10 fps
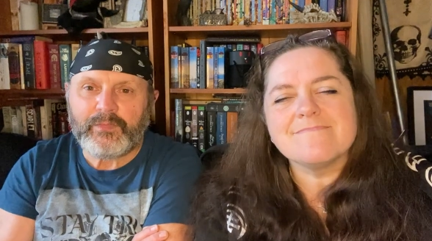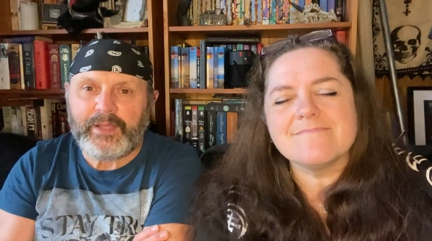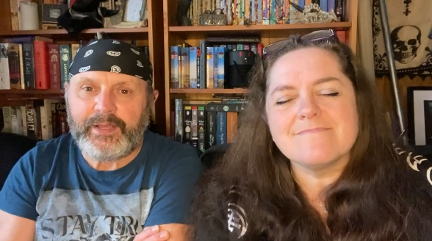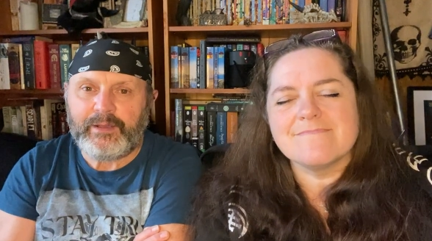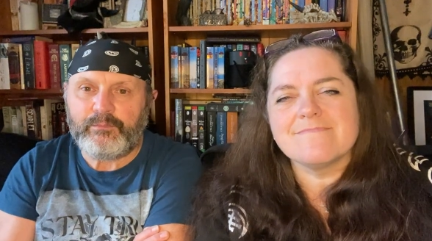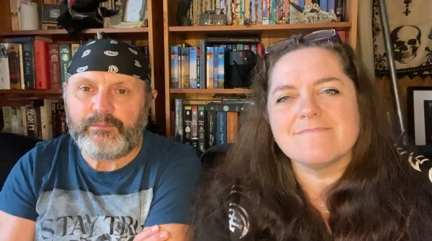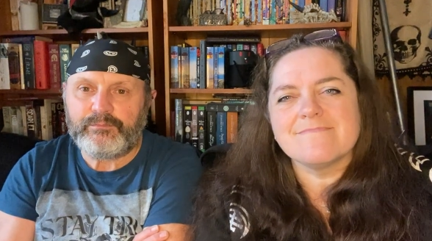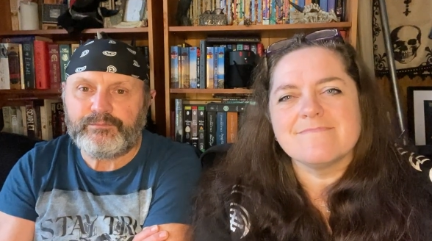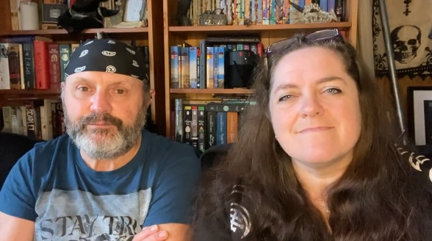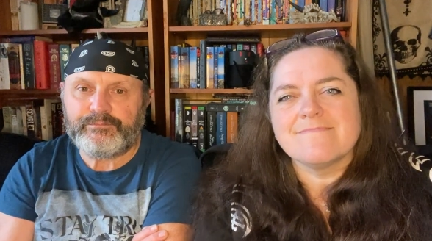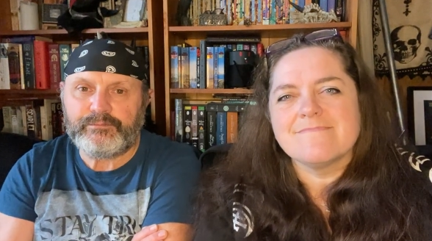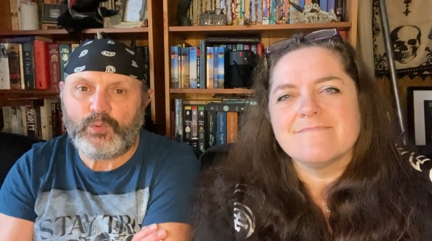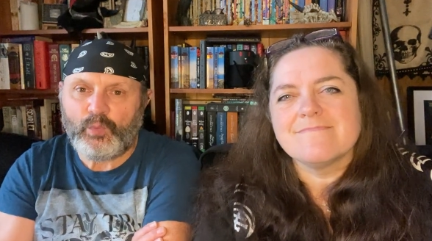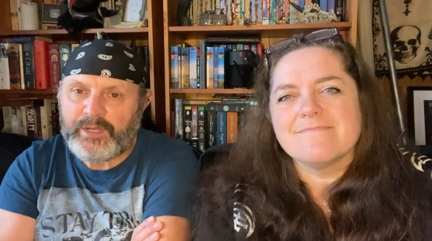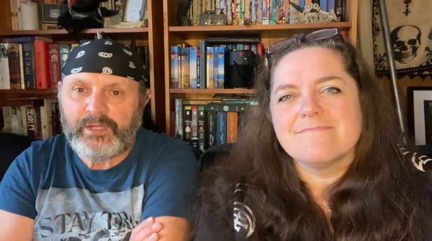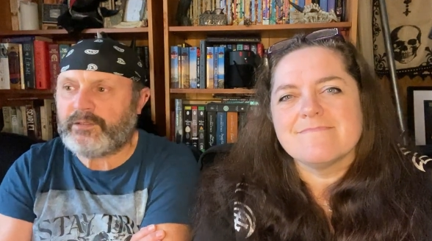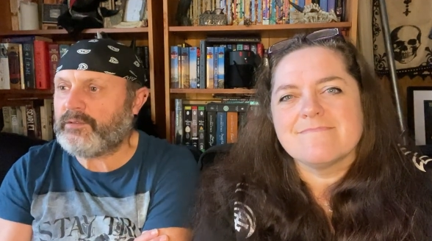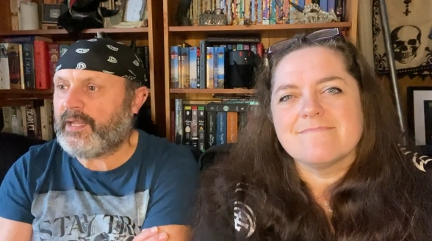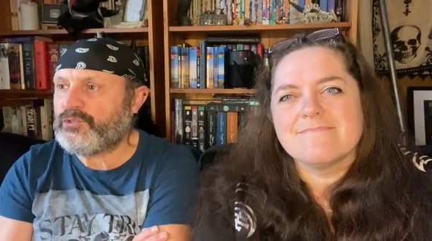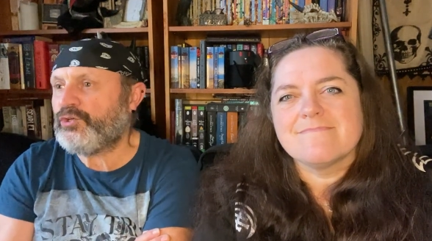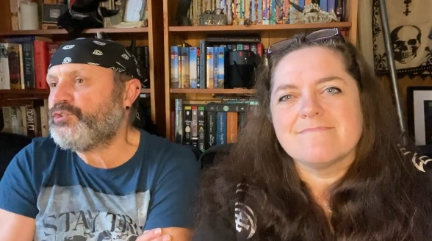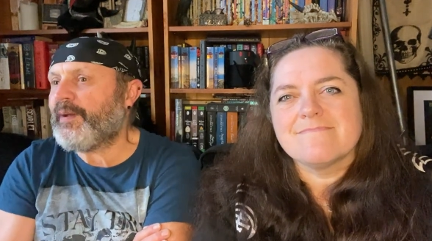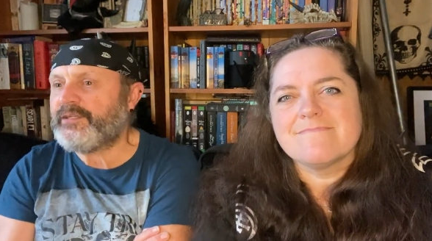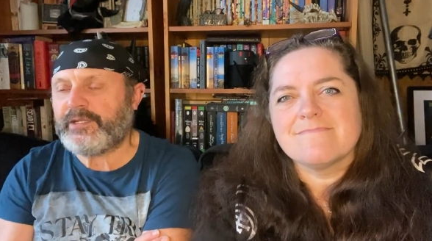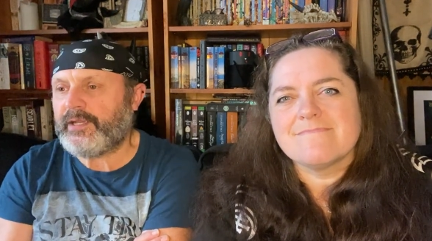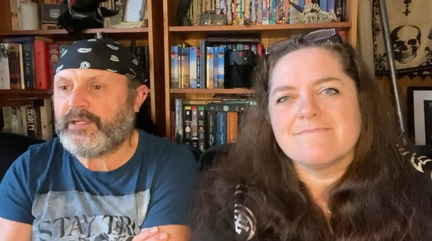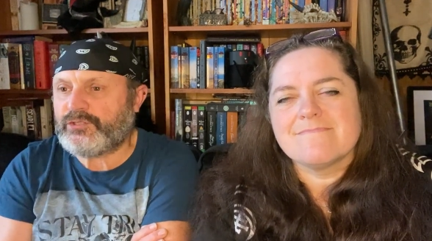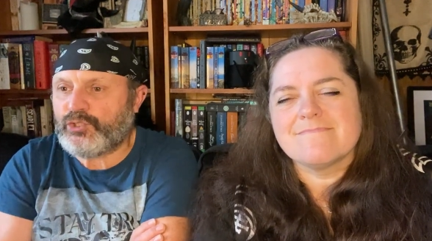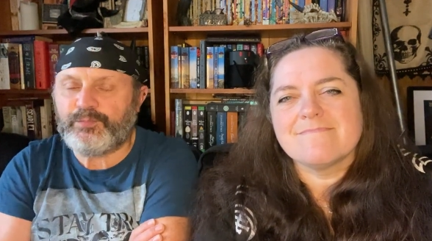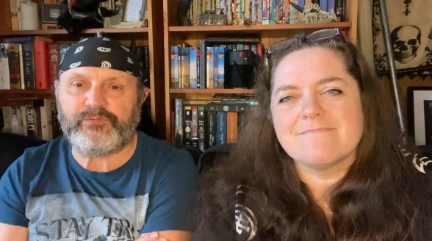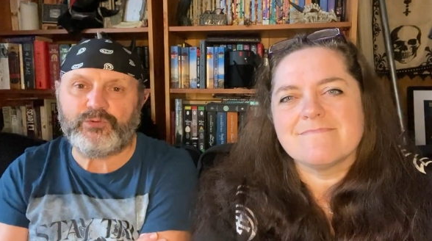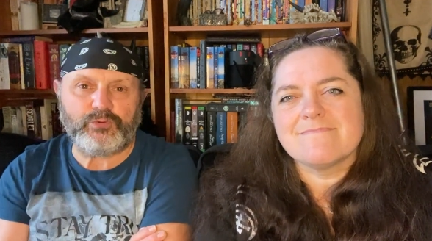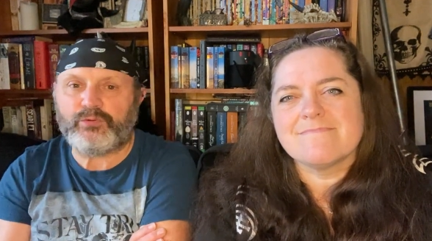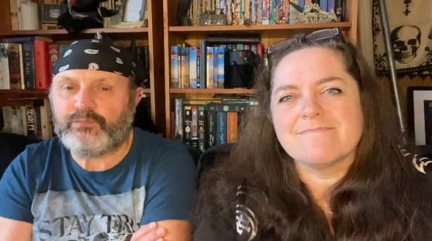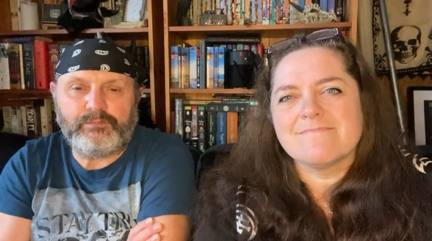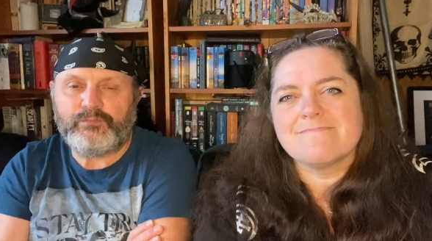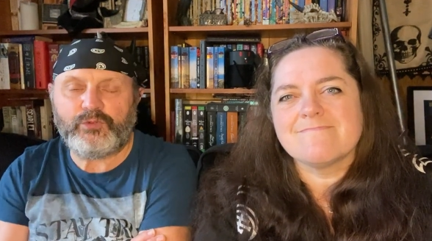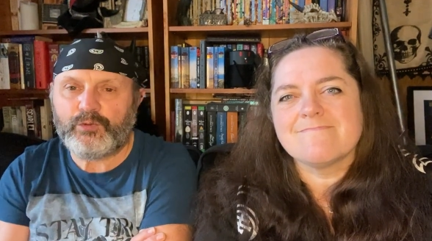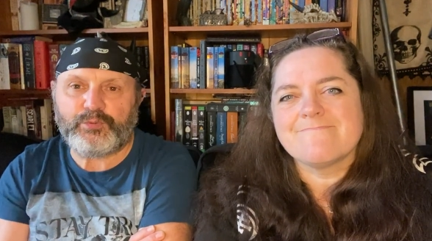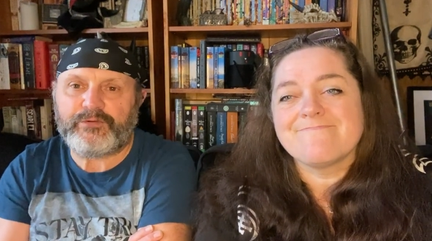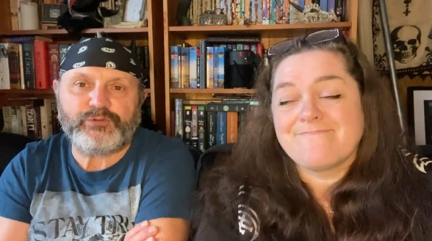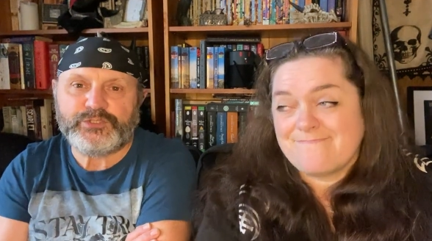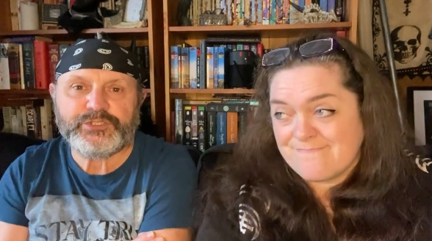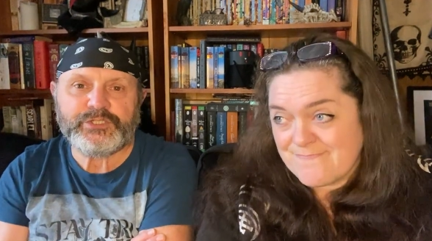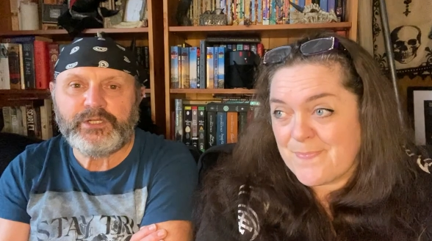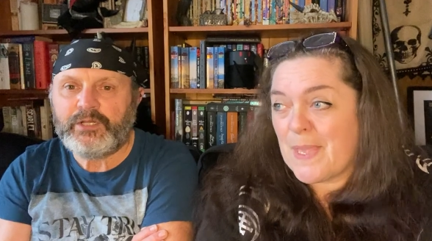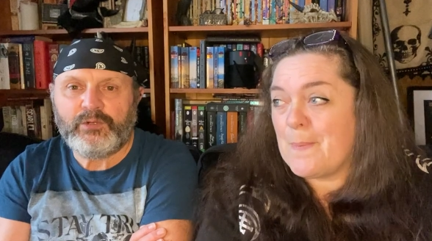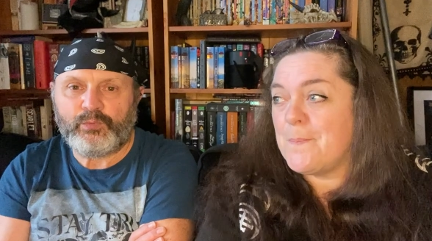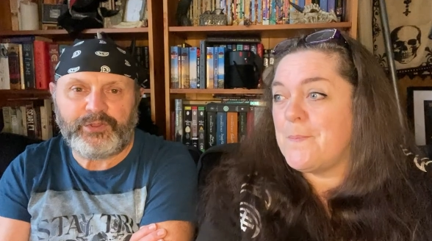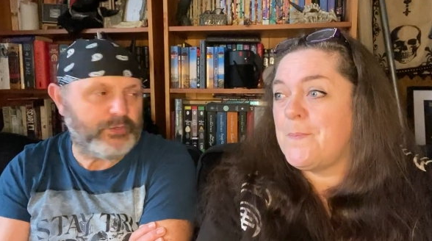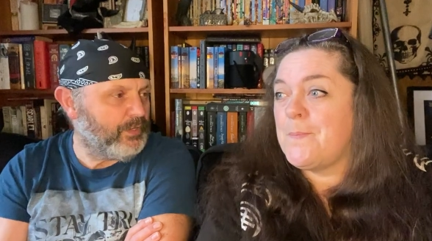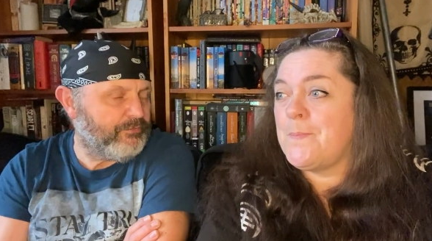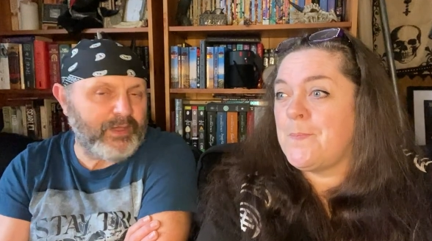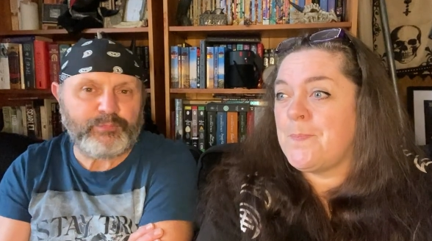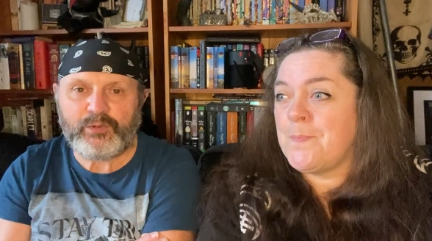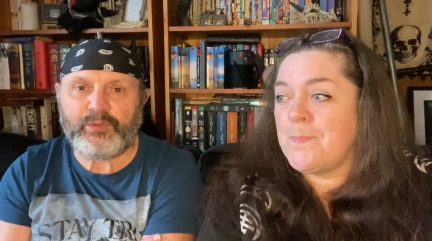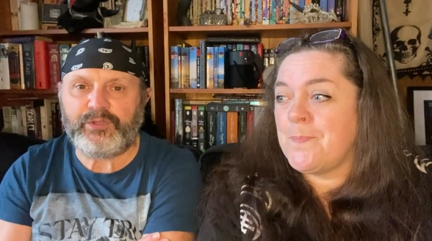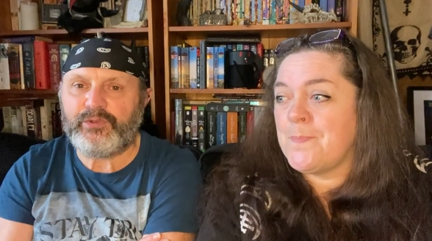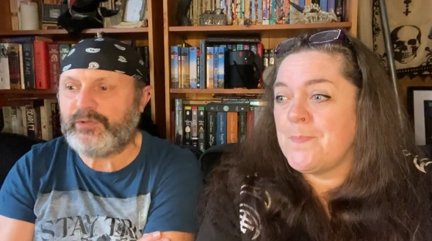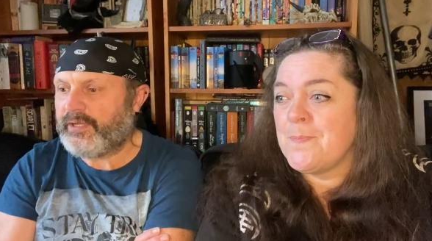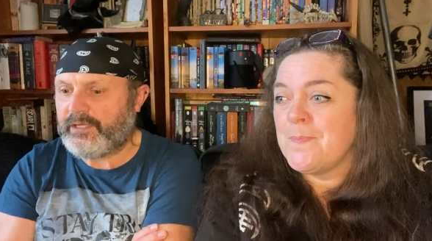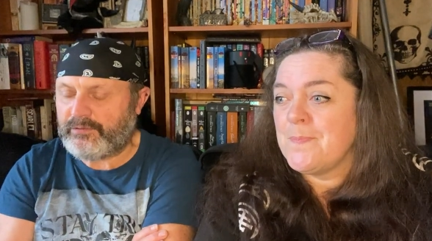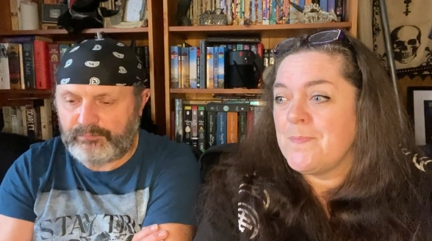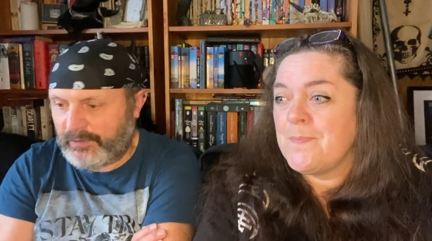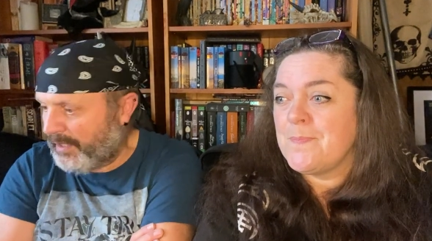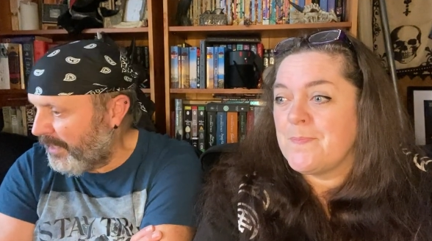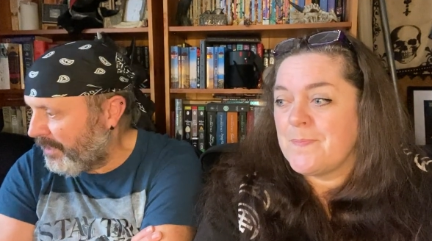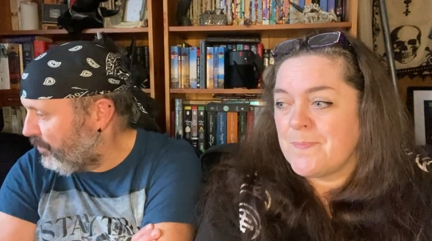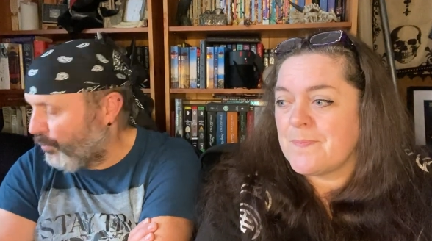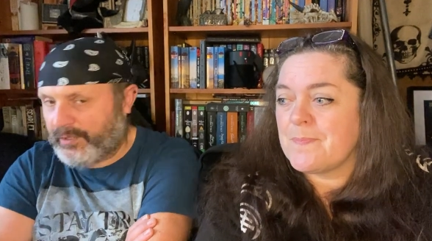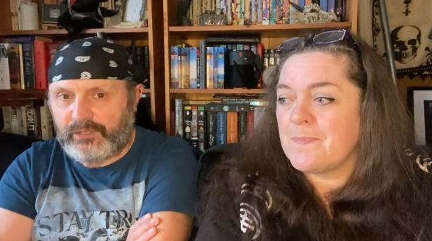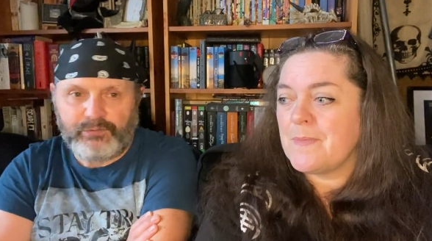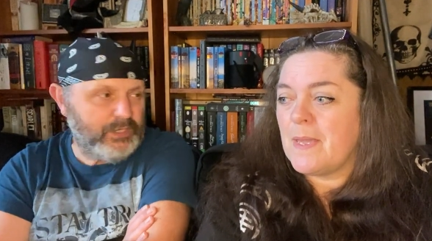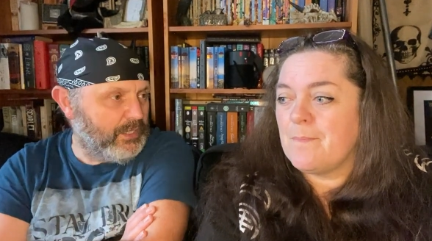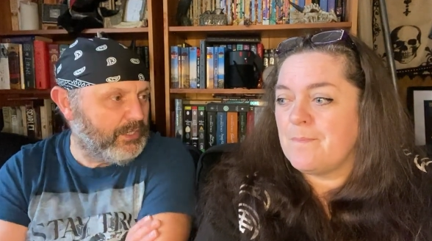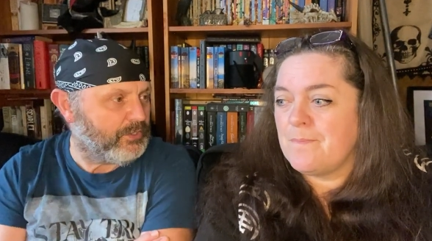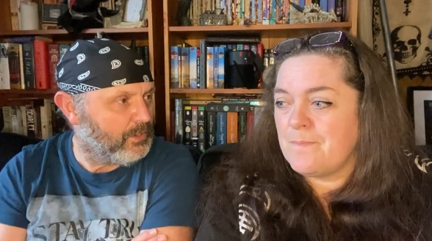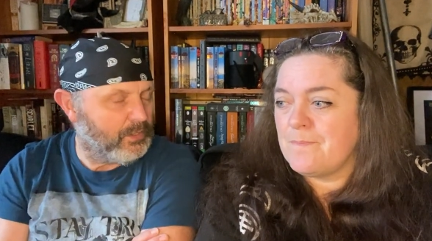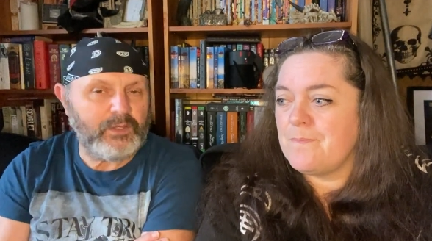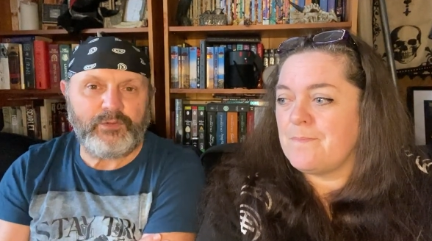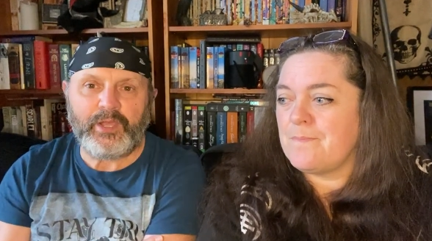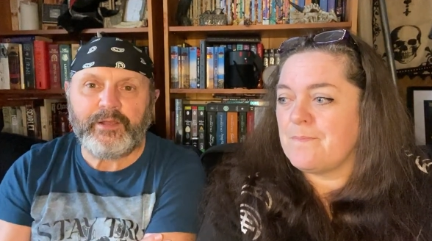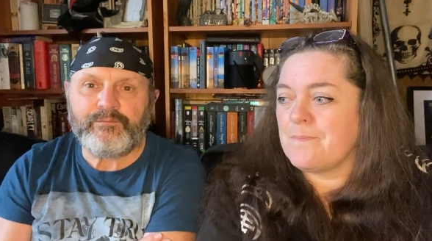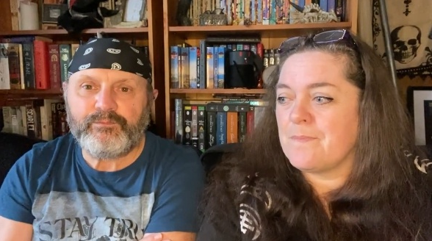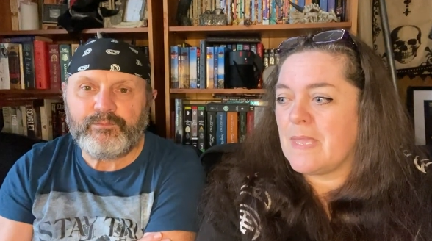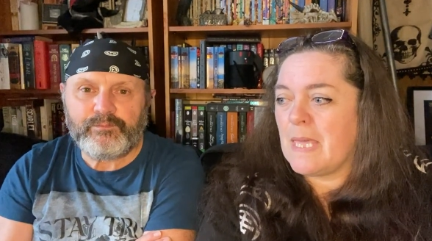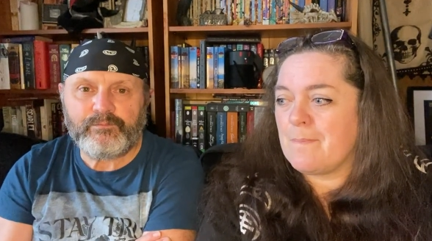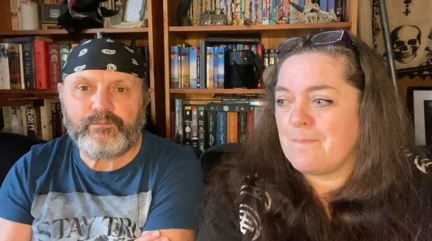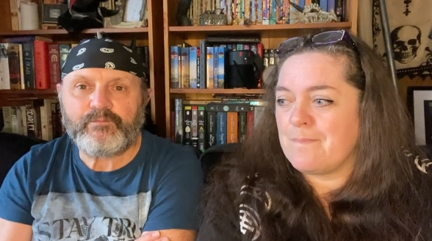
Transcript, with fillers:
Speaker 1: Um, win it and enjoy spending it in a shop of your... your preference. Yep. Whether you need fabric, whether you need gear, whether you yep. need, yeah? Yep.